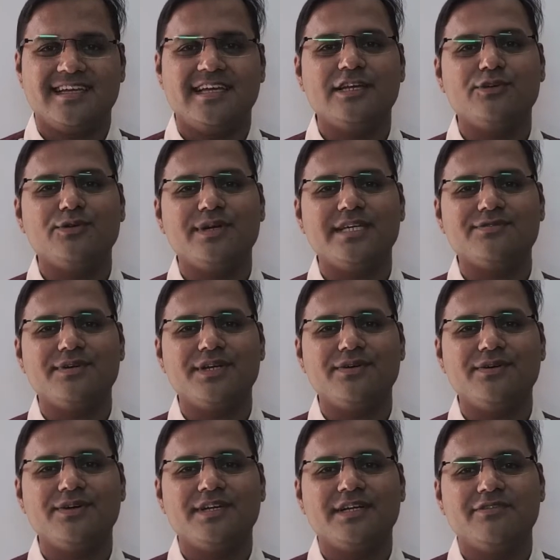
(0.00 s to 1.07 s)
In today's
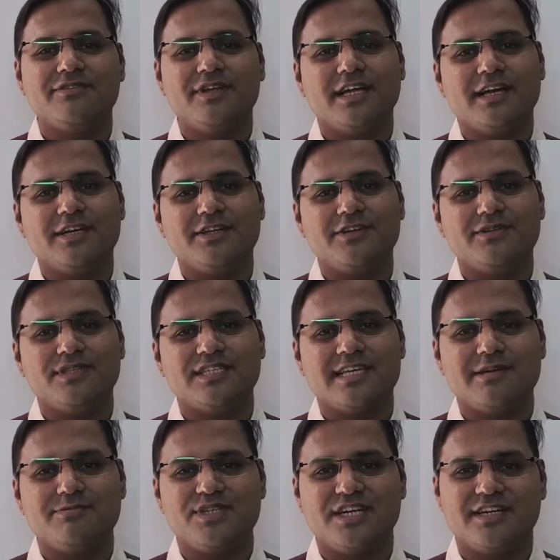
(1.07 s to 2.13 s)
video, we will continue the
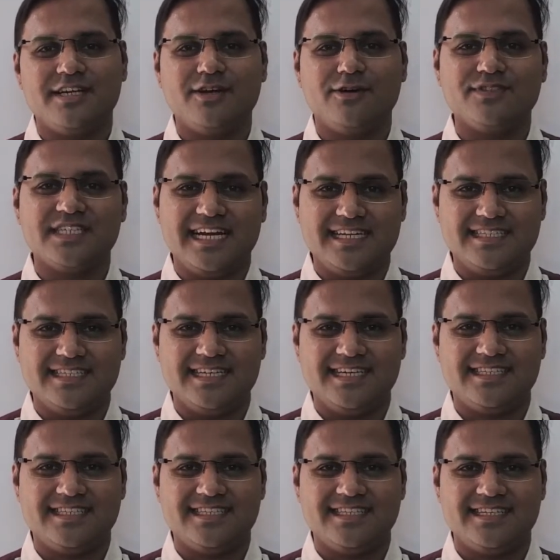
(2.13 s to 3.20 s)
same journey of
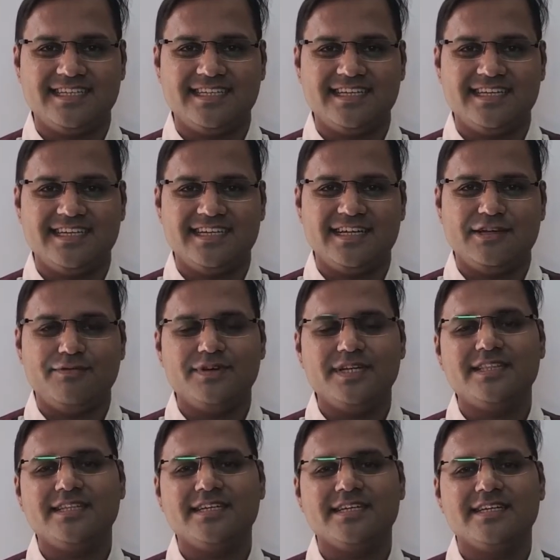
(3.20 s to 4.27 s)
statistics
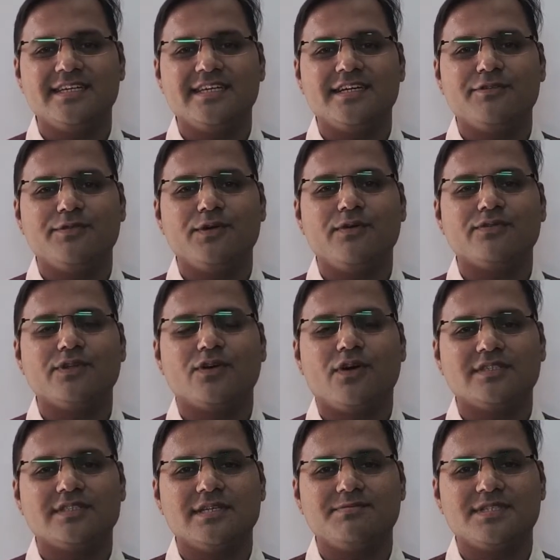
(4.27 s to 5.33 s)
with few of the
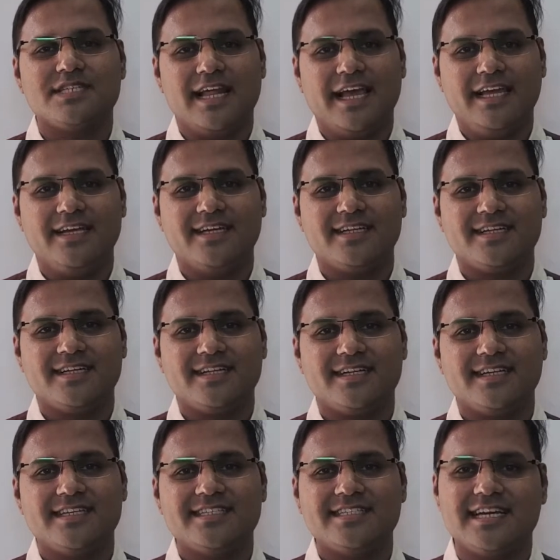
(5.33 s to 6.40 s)
concepts like
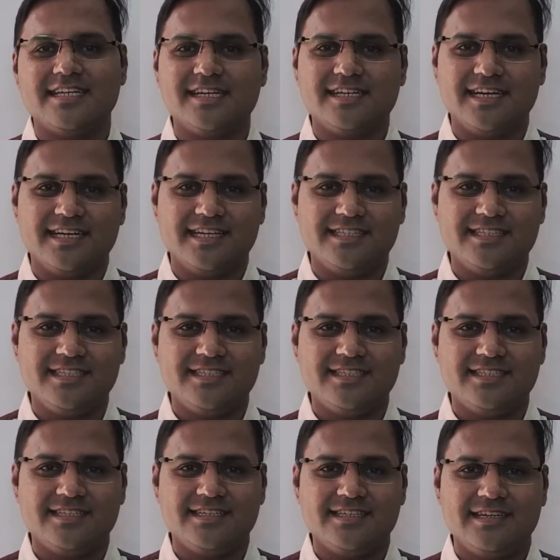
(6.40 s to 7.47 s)
central
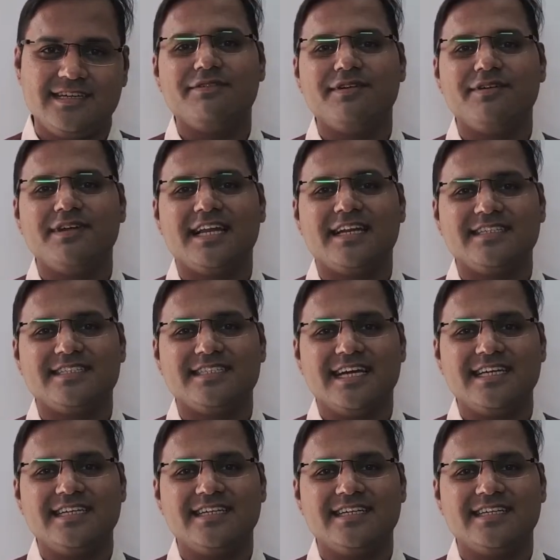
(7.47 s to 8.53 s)
tendencies. Here we will
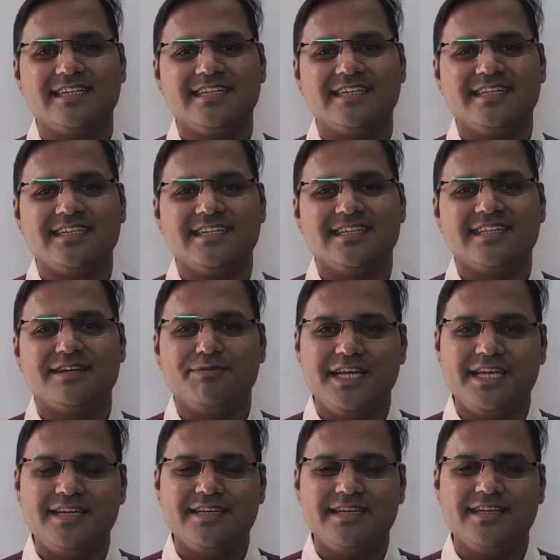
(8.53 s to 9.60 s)
understand
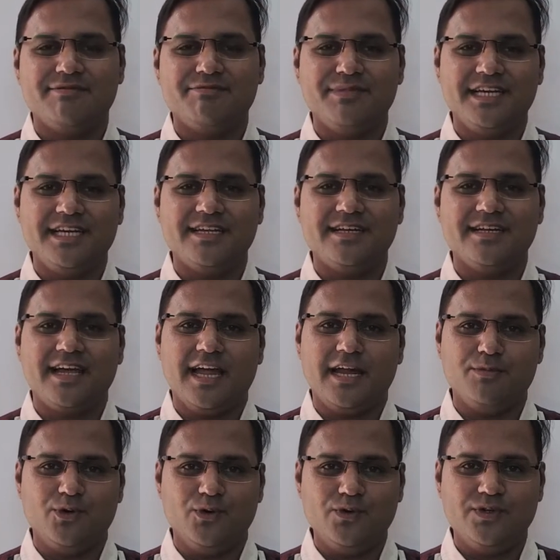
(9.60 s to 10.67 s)
mean, median
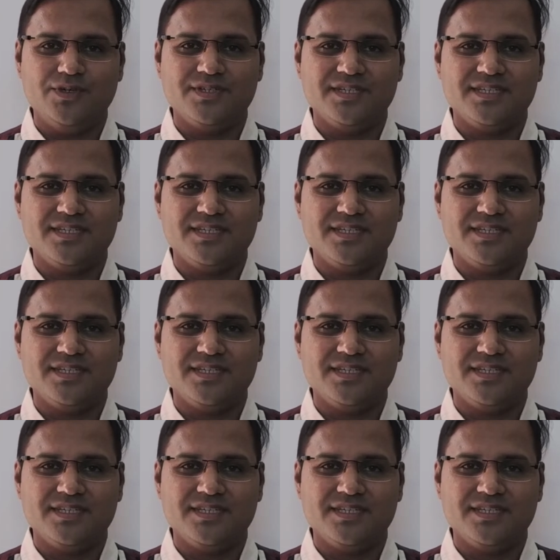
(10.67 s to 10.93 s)
and mode.